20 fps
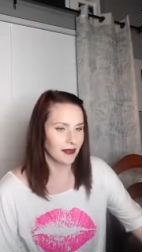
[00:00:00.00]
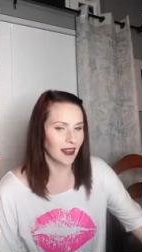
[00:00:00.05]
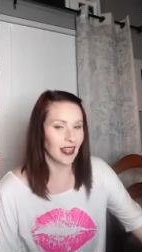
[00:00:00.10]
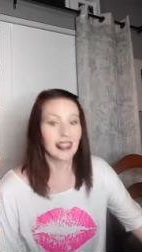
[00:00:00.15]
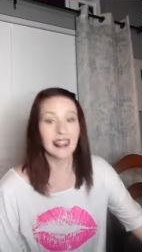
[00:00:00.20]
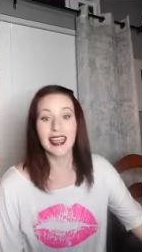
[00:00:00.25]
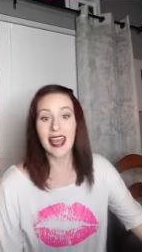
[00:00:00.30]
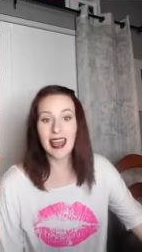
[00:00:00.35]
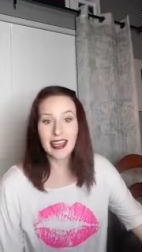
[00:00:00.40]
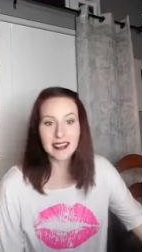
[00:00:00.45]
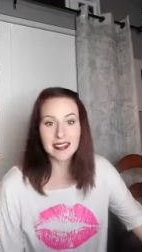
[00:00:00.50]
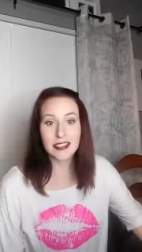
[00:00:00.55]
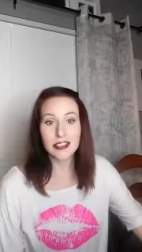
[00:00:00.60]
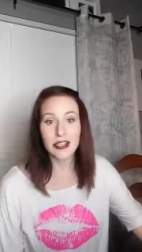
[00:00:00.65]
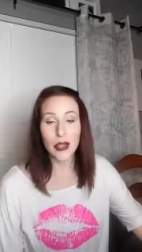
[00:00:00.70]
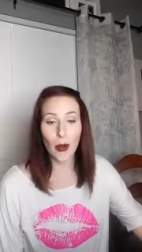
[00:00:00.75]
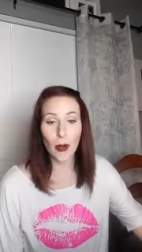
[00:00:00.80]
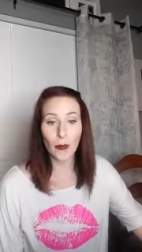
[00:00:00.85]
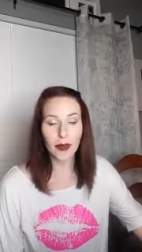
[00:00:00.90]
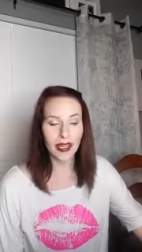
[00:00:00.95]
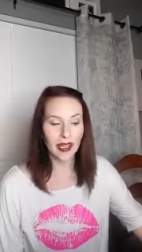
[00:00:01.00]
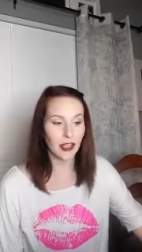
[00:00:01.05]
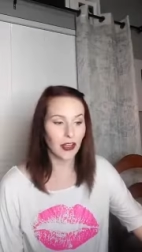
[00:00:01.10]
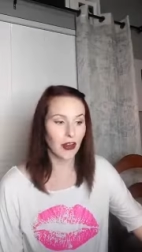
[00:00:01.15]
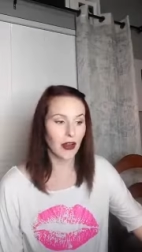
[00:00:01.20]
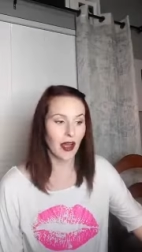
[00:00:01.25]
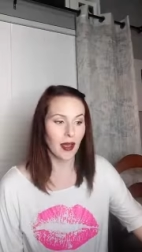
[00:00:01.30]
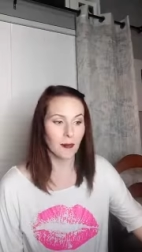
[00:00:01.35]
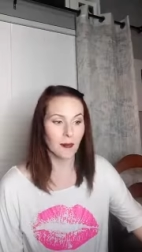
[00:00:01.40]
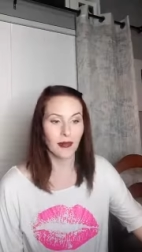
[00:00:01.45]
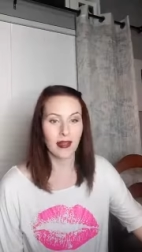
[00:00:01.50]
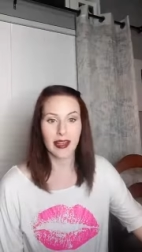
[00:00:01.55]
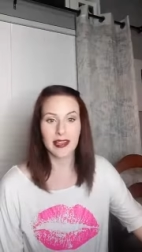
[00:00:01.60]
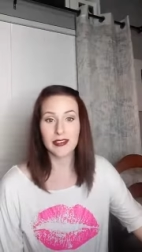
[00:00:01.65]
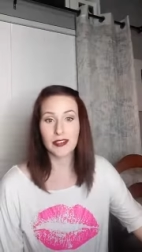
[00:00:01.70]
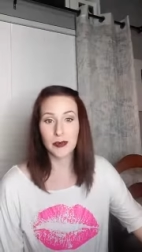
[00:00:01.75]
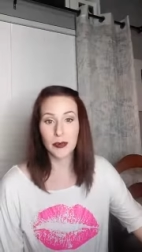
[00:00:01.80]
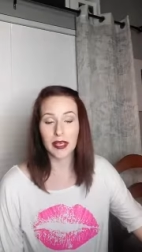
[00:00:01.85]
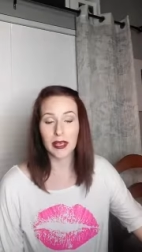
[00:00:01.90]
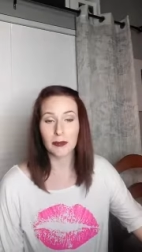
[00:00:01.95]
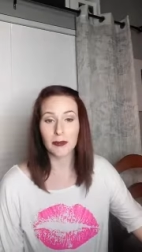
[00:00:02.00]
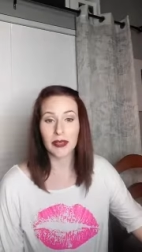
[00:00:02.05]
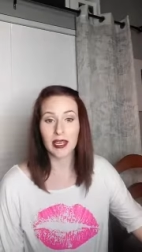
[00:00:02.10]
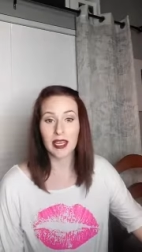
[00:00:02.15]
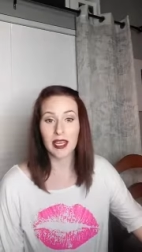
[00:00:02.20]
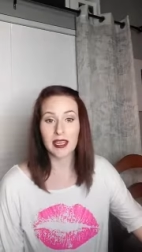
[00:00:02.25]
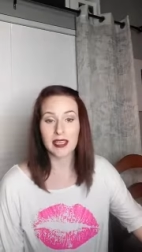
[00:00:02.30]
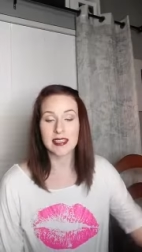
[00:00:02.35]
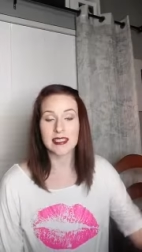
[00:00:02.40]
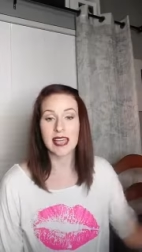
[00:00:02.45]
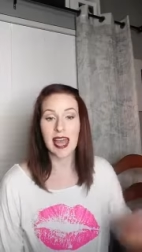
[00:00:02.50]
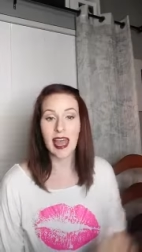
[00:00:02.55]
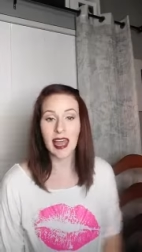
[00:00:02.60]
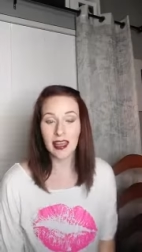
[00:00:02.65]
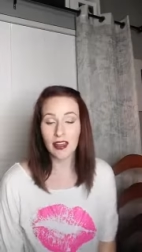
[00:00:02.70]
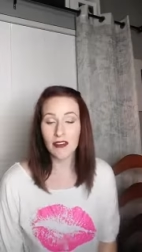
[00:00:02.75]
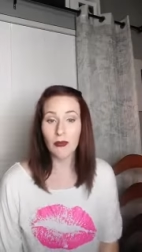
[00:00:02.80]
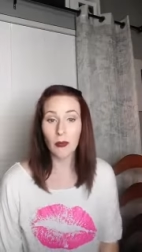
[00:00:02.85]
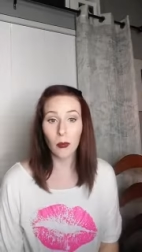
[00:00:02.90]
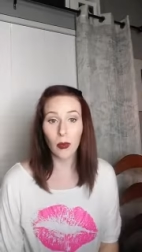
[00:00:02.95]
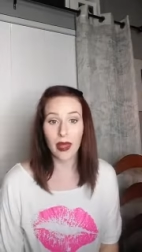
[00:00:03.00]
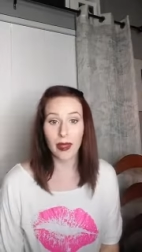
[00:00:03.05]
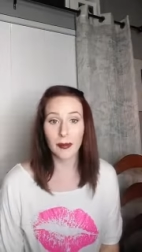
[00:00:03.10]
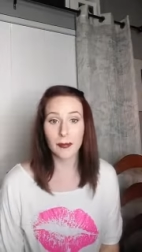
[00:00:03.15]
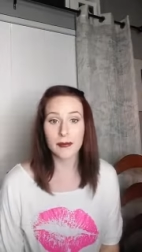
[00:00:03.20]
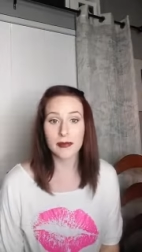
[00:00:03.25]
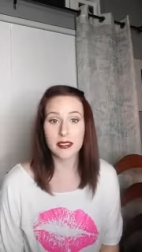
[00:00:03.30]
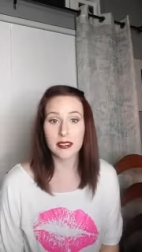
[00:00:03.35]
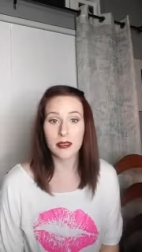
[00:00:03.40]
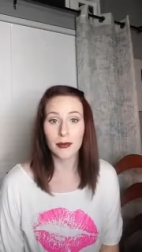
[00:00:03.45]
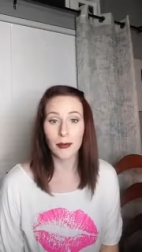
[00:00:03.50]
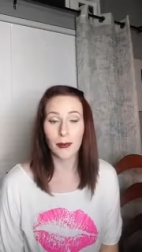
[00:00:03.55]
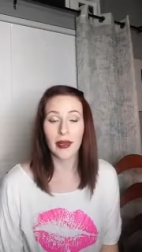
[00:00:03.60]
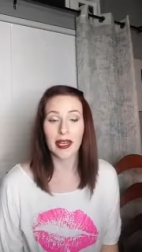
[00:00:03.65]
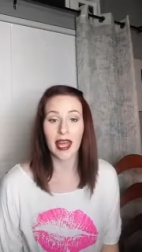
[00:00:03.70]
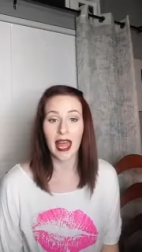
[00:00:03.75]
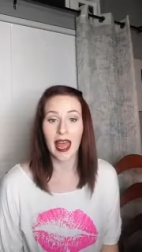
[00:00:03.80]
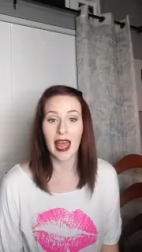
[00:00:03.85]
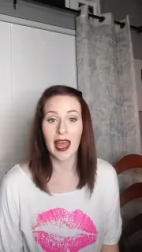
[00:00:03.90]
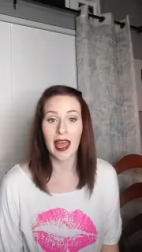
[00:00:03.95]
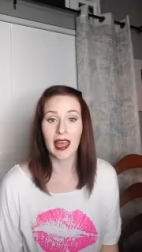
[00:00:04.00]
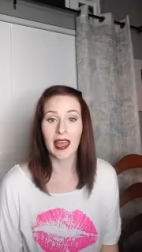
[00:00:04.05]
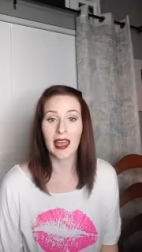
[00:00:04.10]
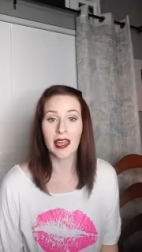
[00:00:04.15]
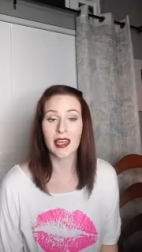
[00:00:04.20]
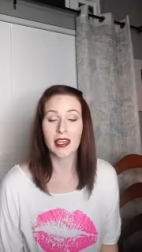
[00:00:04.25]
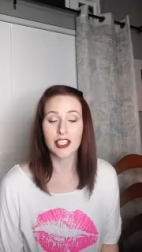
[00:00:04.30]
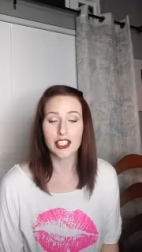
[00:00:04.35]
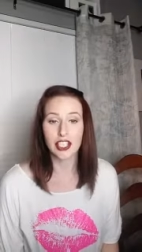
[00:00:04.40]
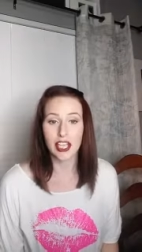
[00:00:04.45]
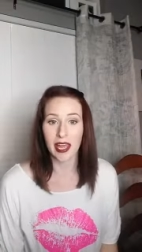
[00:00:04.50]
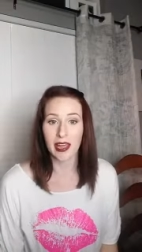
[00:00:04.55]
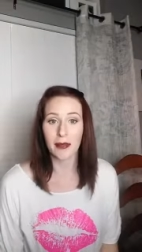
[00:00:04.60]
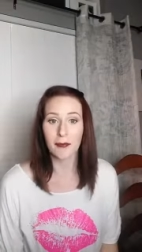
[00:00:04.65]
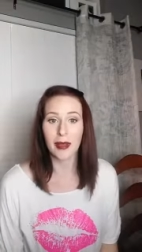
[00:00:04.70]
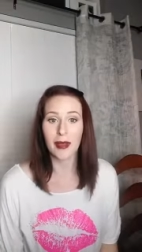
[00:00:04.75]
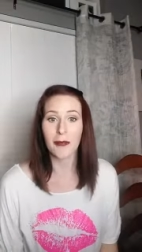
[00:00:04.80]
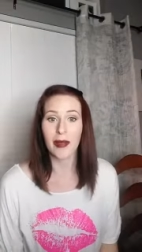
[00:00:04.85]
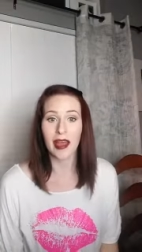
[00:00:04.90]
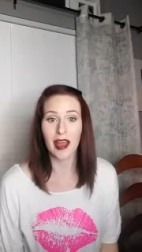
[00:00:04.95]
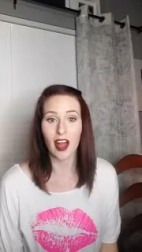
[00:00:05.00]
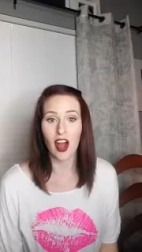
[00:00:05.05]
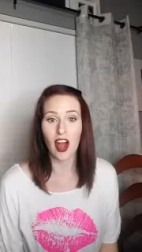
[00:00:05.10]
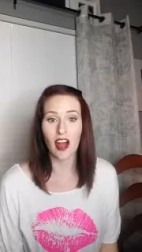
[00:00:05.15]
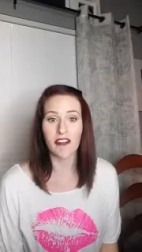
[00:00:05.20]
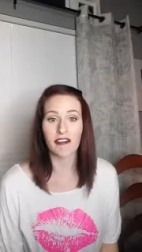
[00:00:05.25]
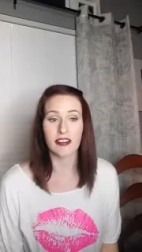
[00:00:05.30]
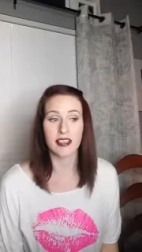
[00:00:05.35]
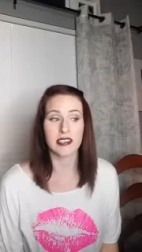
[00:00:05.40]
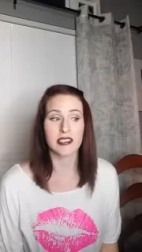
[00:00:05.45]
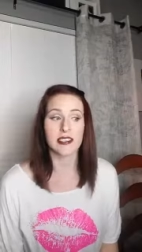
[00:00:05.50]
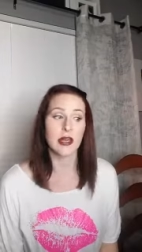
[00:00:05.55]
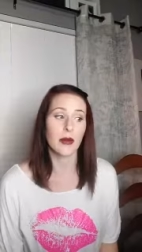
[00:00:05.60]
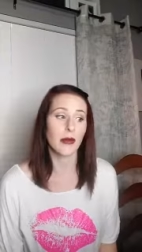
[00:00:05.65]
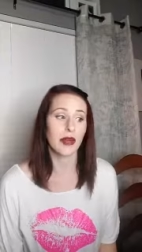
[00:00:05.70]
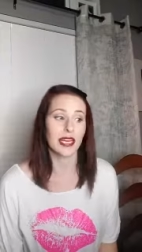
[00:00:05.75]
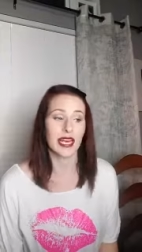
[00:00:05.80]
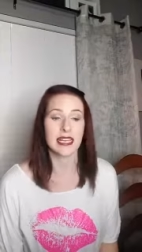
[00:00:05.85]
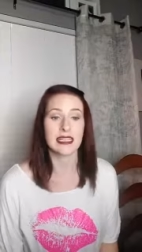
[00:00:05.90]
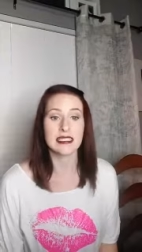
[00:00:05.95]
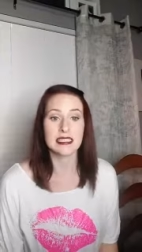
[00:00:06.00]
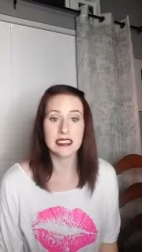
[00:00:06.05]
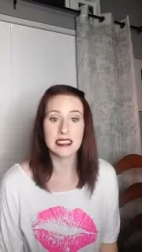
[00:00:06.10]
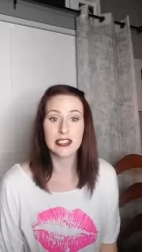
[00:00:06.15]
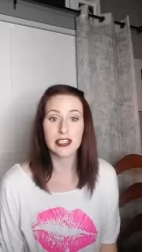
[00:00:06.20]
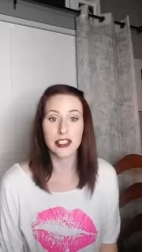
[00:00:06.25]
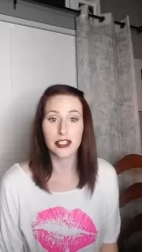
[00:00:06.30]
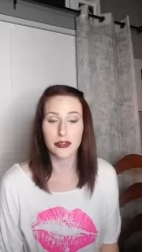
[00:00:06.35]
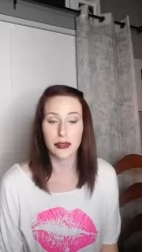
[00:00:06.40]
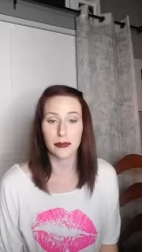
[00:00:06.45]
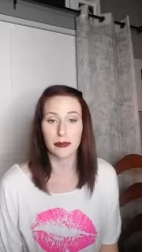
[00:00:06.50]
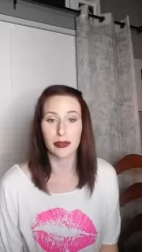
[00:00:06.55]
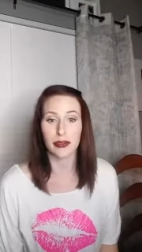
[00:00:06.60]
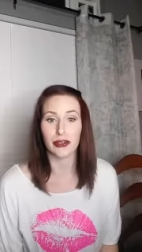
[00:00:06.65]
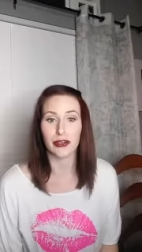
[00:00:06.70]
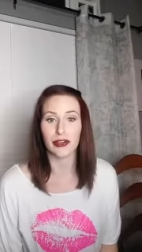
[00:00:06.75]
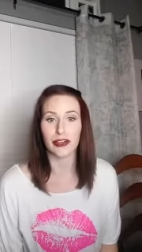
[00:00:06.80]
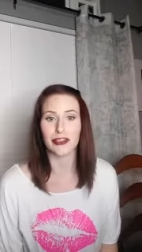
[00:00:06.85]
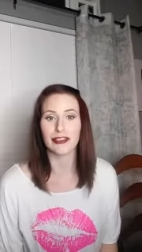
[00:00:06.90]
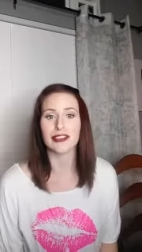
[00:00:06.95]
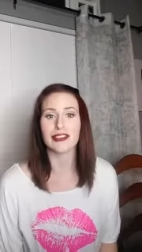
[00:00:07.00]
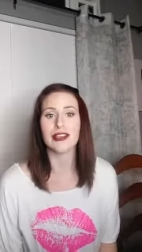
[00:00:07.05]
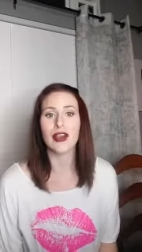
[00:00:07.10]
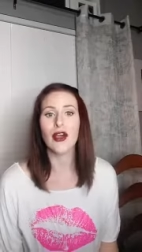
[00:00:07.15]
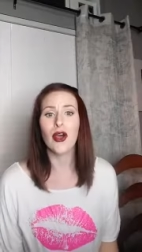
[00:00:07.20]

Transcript: Yes, don't make your uplines weak, because I have wept when I check my back office and when I see distributors